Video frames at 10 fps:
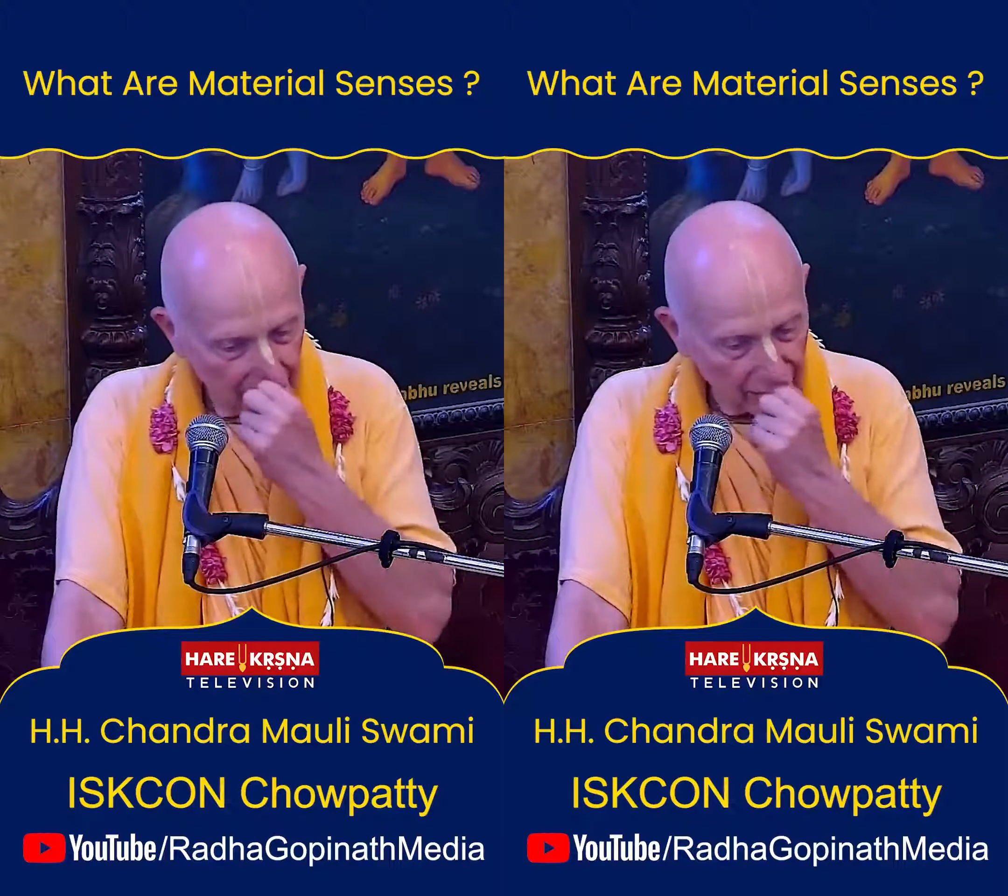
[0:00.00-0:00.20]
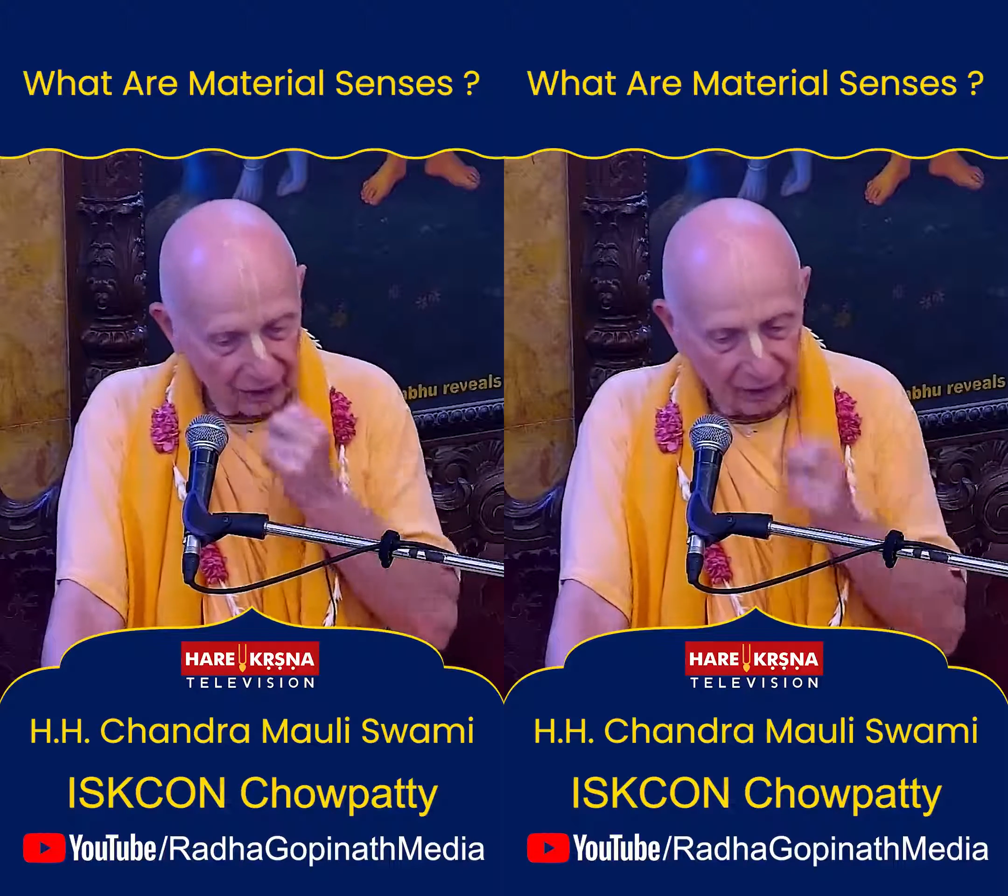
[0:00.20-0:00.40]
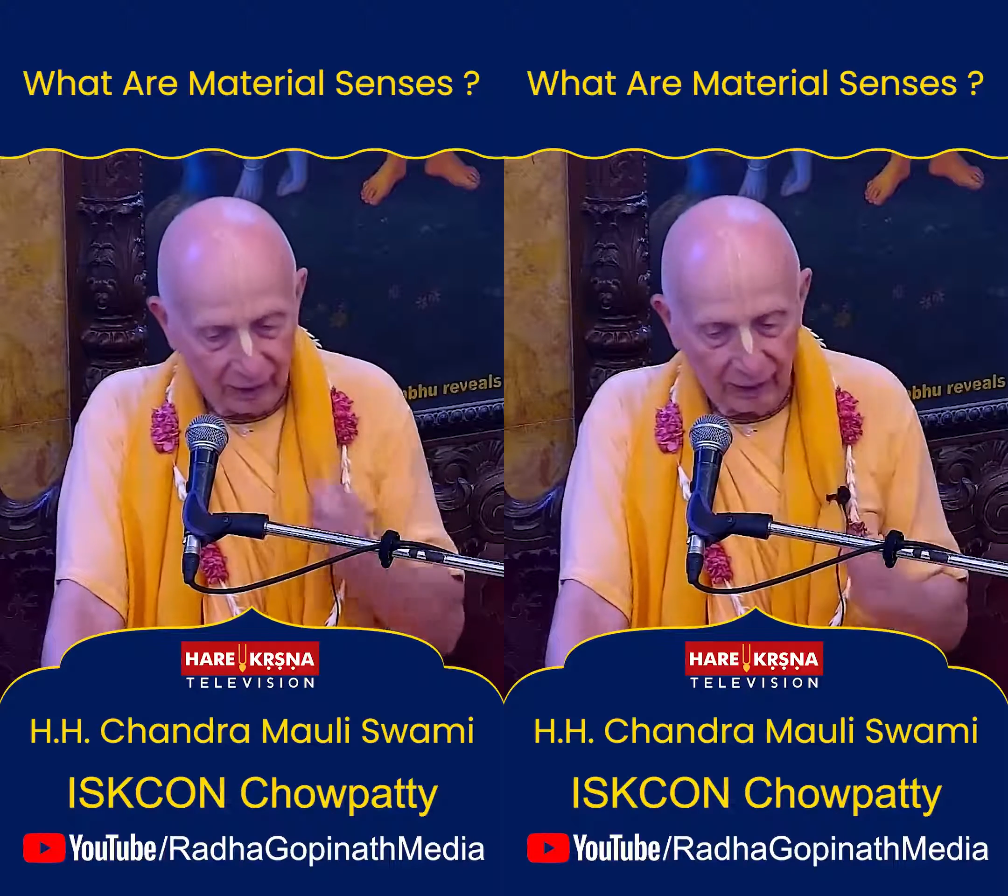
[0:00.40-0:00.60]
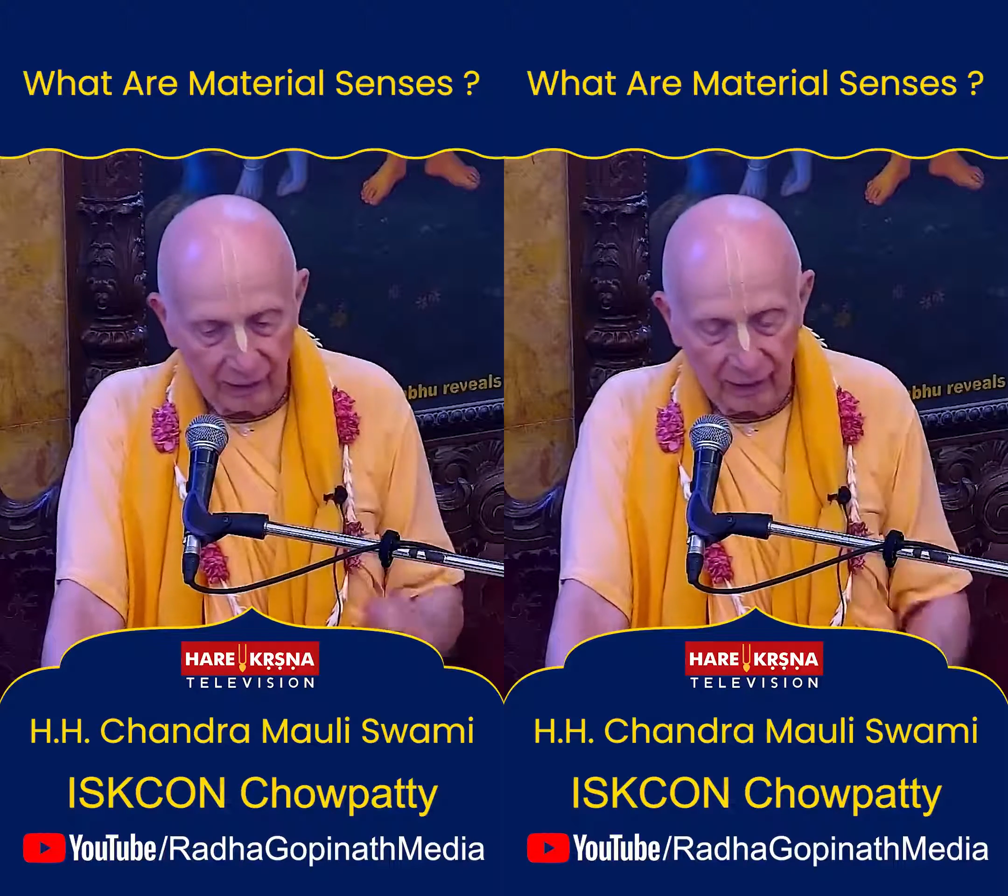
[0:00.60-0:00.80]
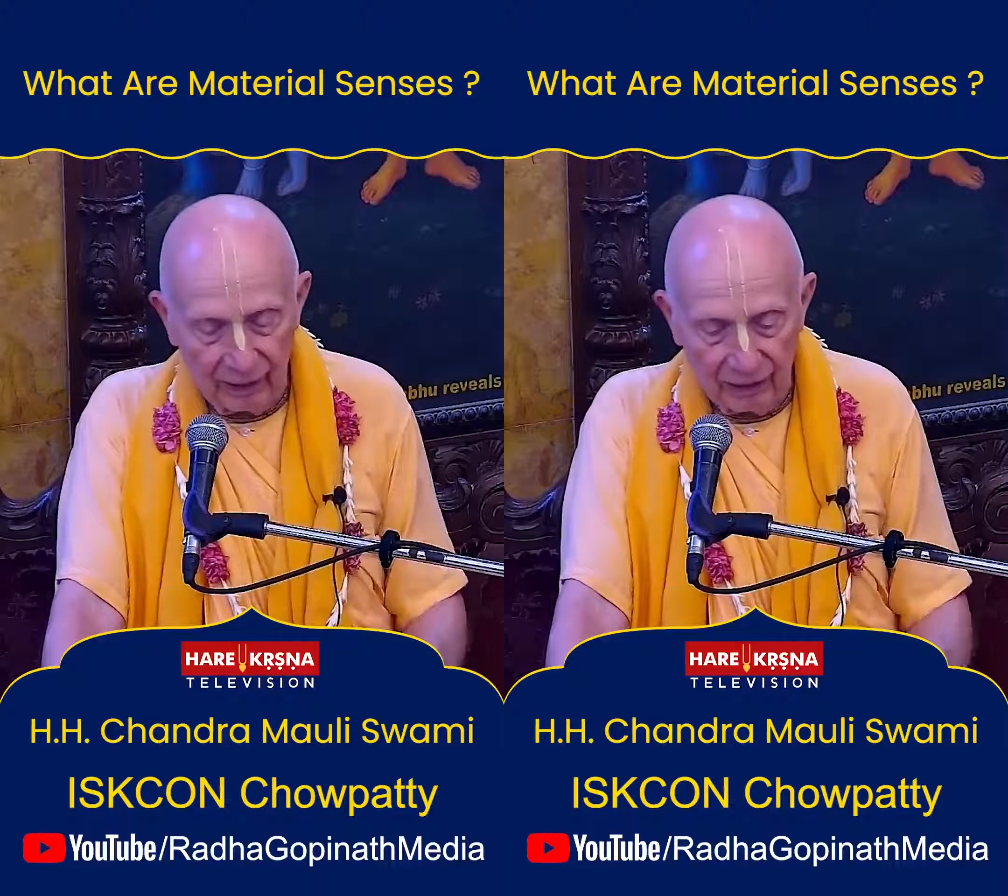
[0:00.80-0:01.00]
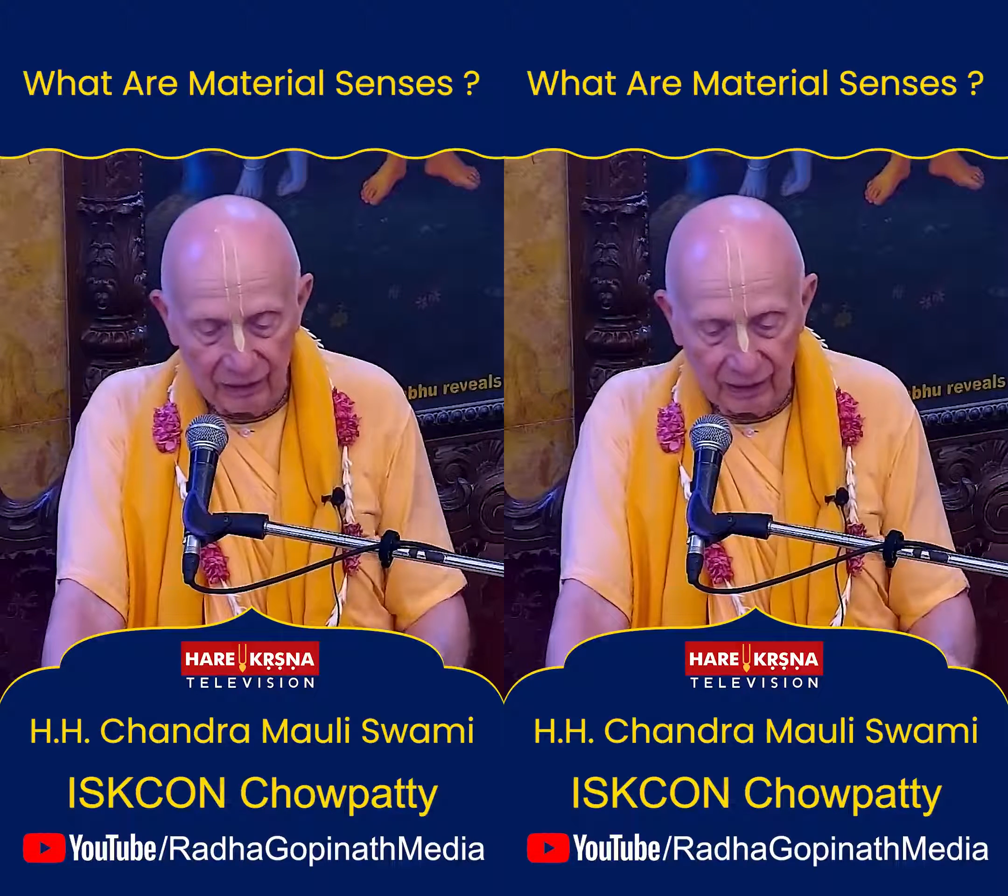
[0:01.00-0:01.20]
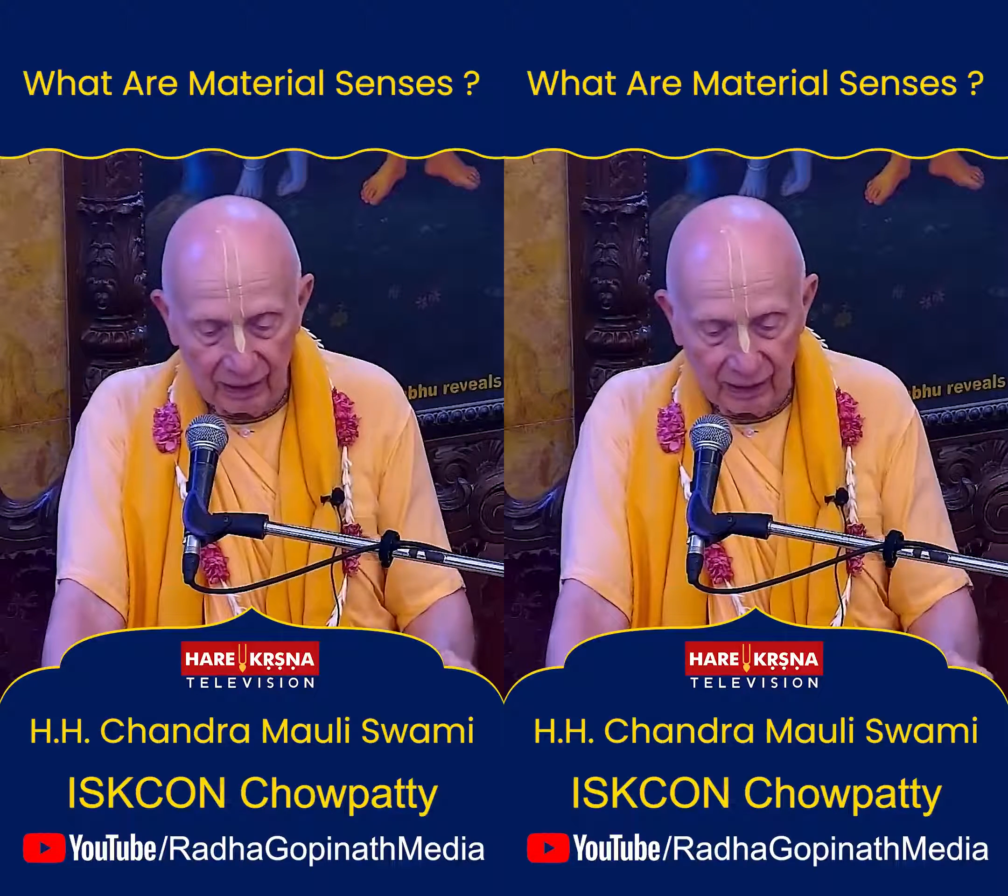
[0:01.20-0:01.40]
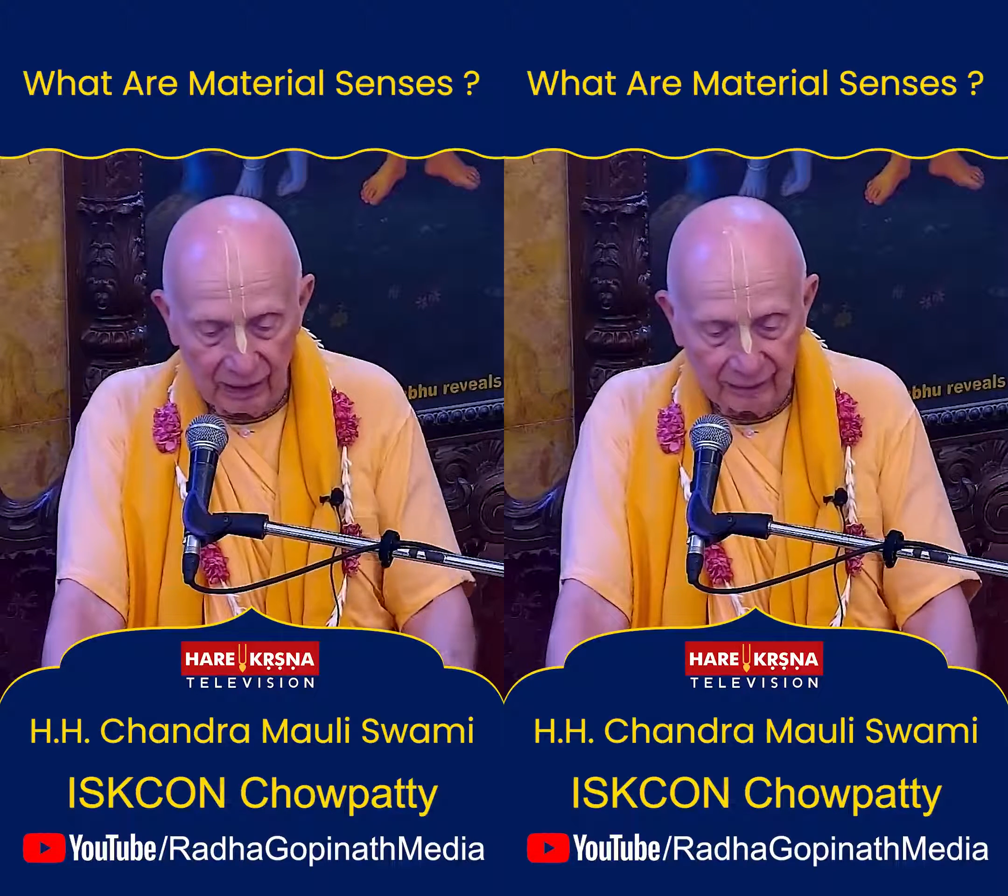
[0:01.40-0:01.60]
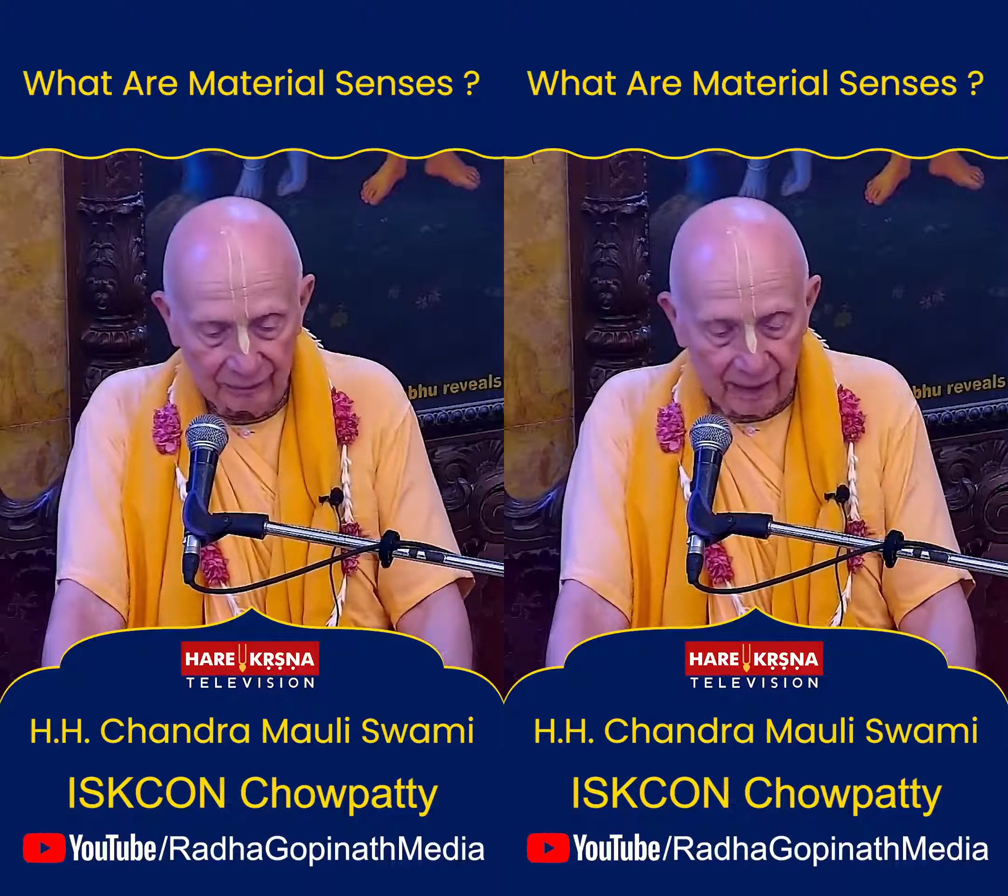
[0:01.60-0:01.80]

us a clear understanding